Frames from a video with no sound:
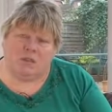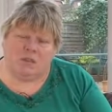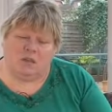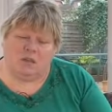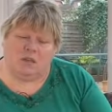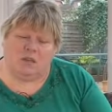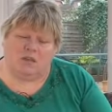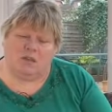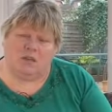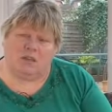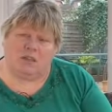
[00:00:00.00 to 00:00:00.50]

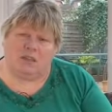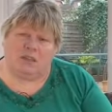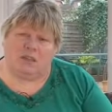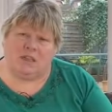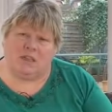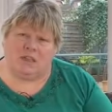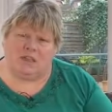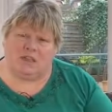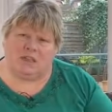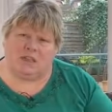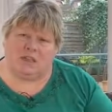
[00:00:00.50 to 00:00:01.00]
You just
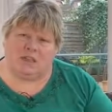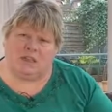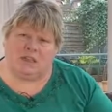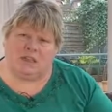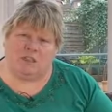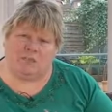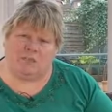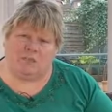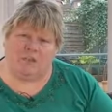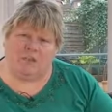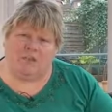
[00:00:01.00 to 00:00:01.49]
need, it's
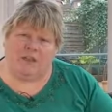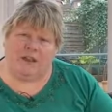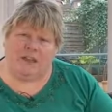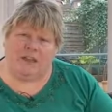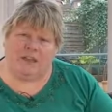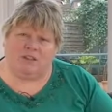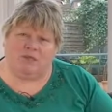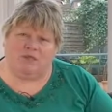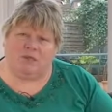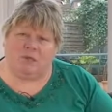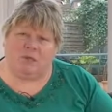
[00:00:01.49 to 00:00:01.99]
just a bit of
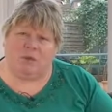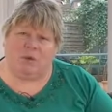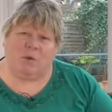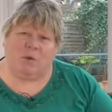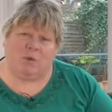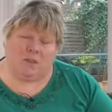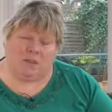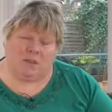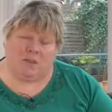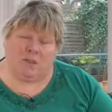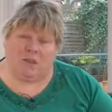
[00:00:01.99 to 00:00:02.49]
hand stripping,
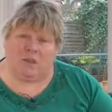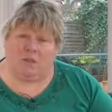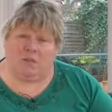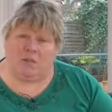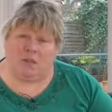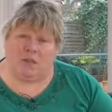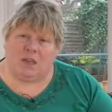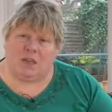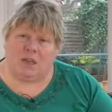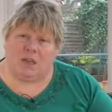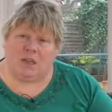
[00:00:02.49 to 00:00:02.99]
all this
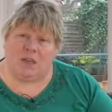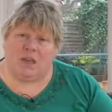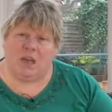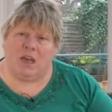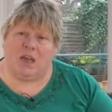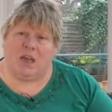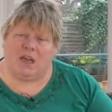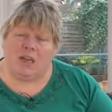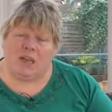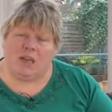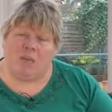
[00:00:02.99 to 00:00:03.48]
coating,
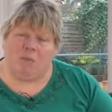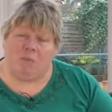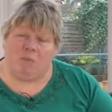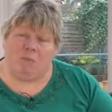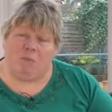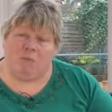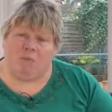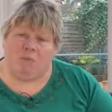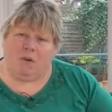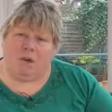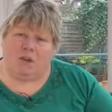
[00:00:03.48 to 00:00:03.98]
keep
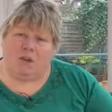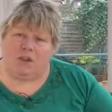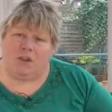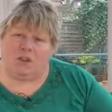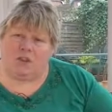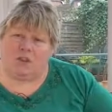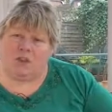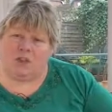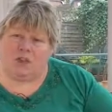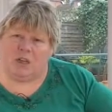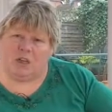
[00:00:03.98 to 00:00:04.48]
them
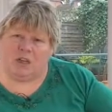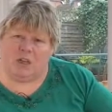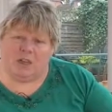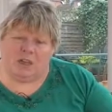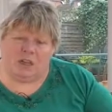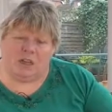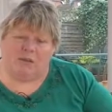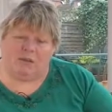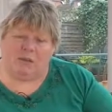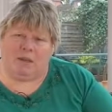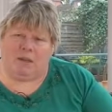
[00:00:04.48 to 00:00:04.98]
brushed,
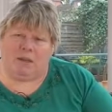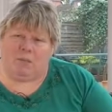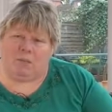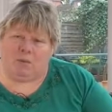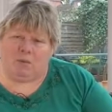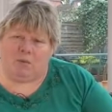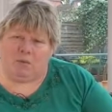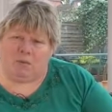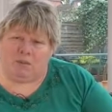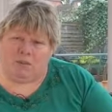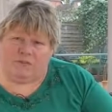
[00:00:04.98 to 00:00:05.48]
keep their
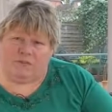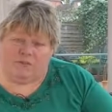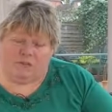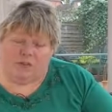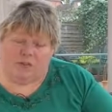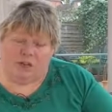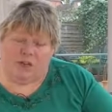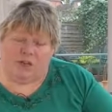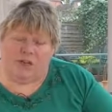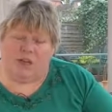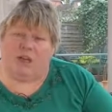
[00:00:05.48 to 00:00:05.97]
paws
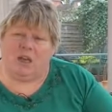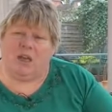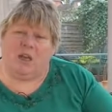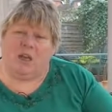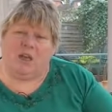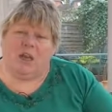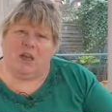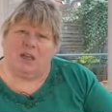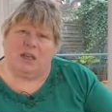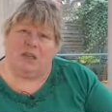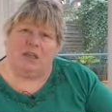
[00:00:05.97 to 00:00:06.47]
free,
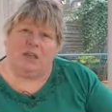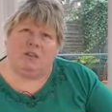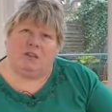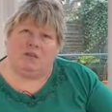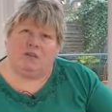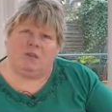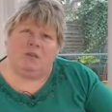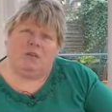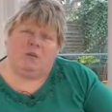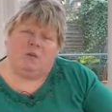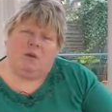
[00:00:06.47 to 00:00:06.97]
and then
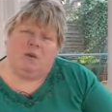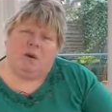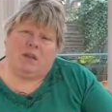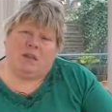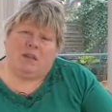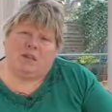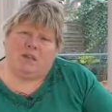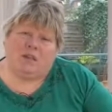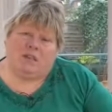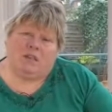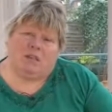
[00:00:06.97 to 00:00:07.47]
you've got
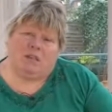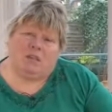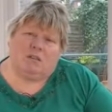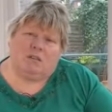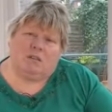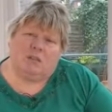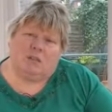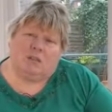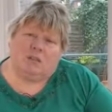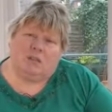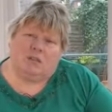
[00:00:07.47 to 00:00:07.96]
quite a
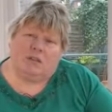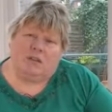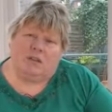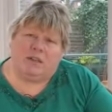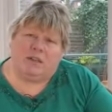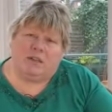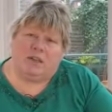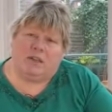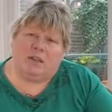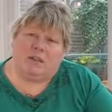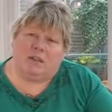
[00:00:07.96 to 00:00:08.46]

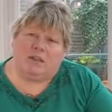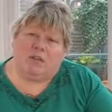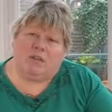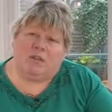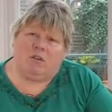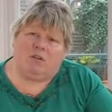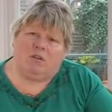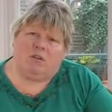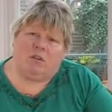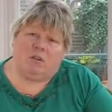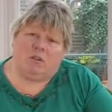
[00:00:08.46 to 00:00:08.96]
tidy little
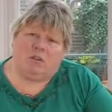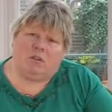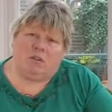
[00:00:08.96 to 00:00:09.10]
dog.